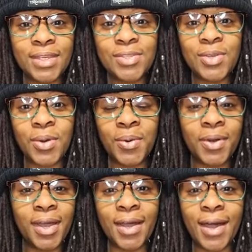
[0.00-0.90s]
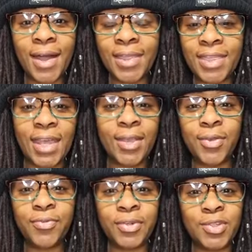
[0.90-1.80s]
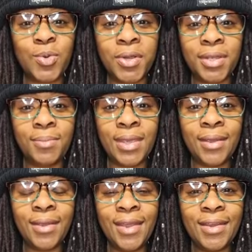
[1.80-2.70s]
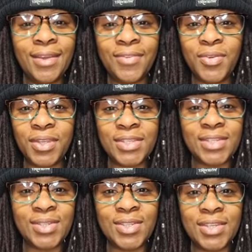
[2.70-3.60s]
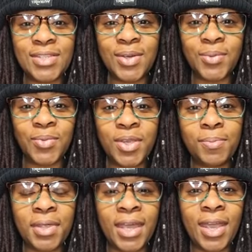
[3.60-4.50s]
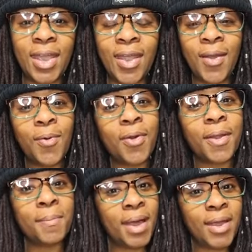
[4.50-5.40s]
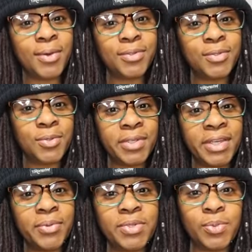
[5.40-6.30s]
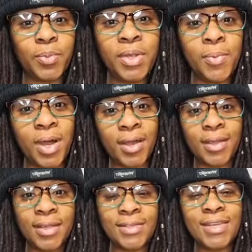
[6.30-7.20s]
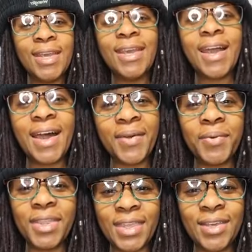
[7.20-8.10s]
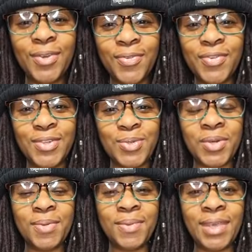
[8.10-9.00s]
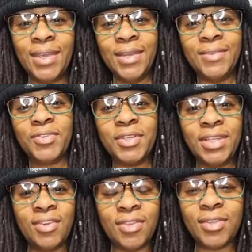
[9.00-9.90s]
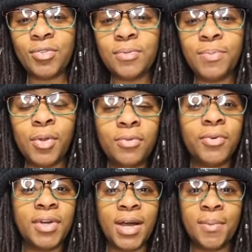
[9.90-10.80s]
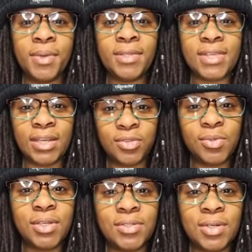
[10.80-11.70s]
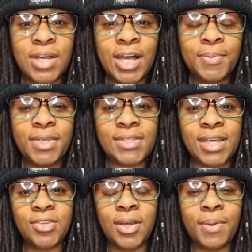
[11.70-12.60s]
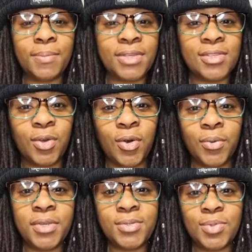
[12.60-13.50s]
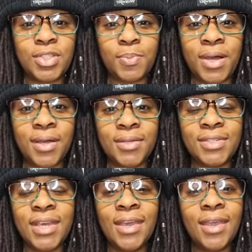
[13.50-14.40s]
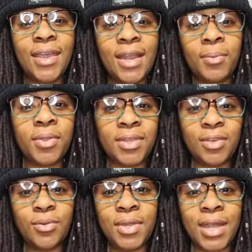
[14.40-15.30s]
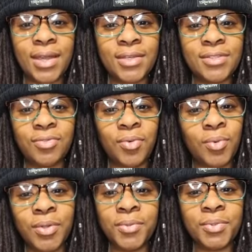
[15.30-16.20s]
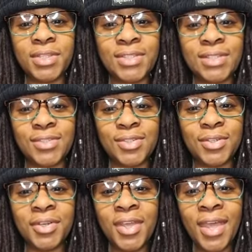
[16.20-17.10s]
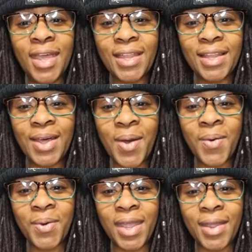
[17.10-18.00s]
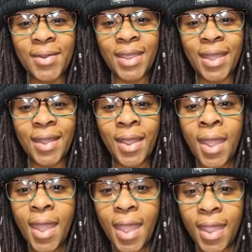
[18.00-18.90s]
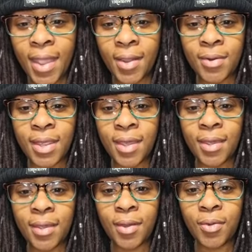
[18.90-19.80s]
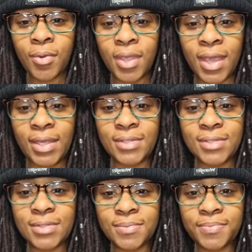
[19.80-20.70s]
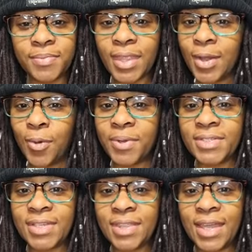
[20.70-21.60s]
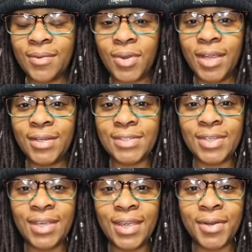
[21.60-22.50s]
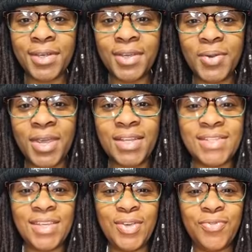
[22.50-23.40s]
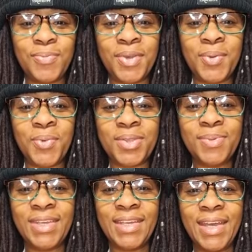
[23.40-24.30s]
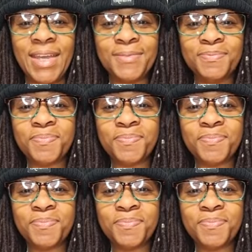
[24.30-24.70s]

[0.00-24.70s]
So I thank you for joining me. If you listen to this on replay or in my old school language, rewind, I want to thank you for joining me and for leaving those beautiful comments. I do get your comments. I try my best to always respond. And I want to thank you guys for rolling with the sister. Hello, Area Area Creates. I hope I said that right. Area Creates. Thank you for being with me today.